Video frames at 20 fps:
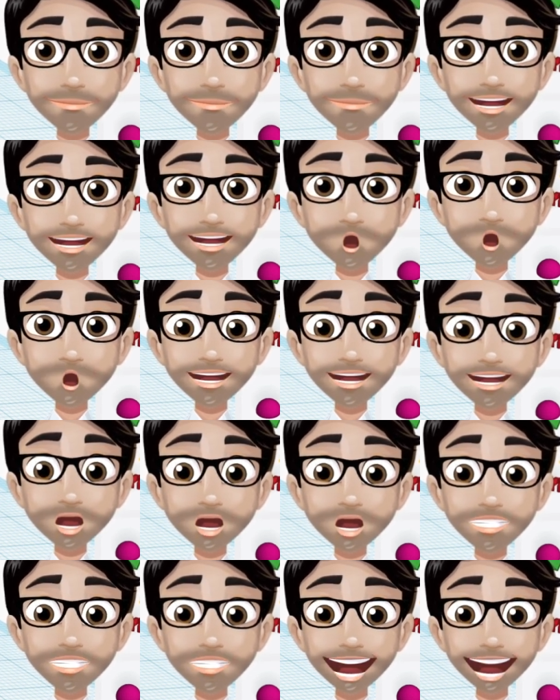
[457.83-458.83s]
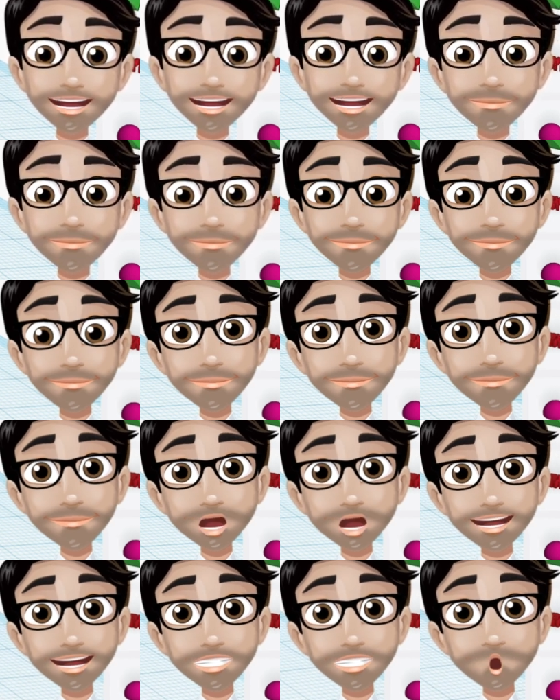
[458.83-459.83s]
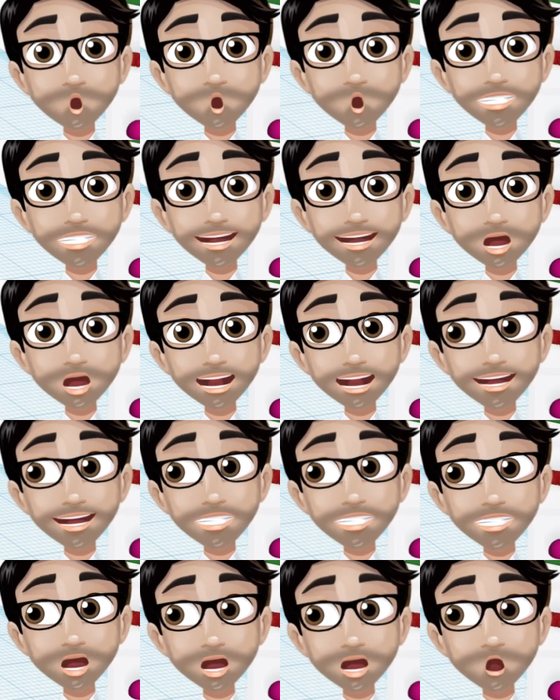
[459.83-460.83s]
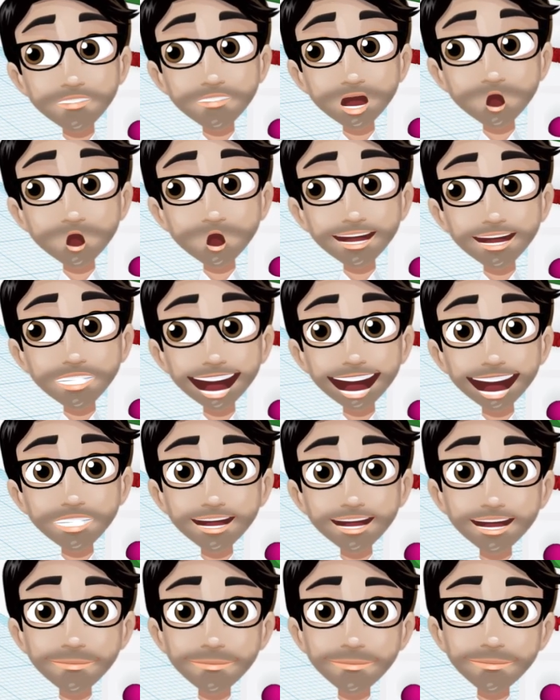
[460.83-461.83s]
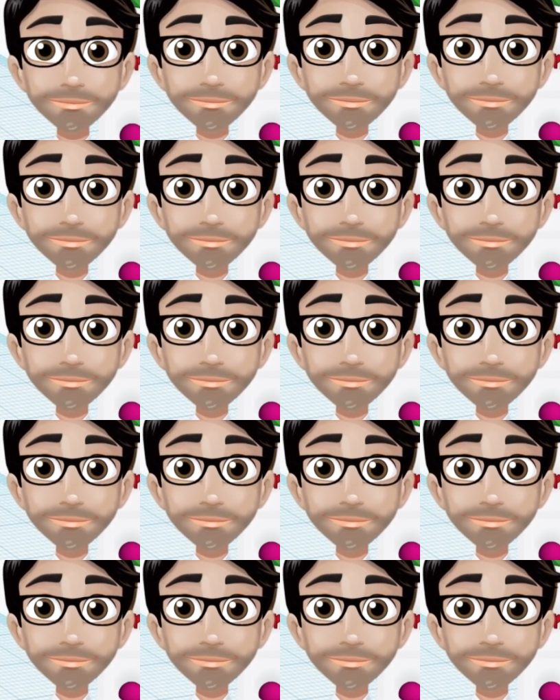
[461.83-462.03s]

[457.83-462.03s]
you know, make it scaly to make it look more like whatever pattern you have here.